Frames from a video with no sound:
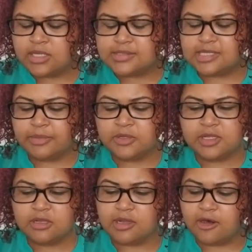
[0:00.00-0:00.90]
Some of you
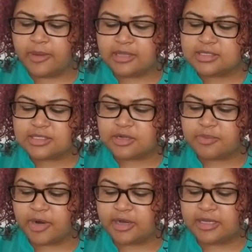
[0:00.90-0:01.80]
didn't know about this
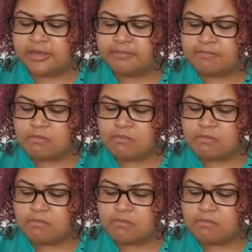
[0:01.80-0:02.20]
third party.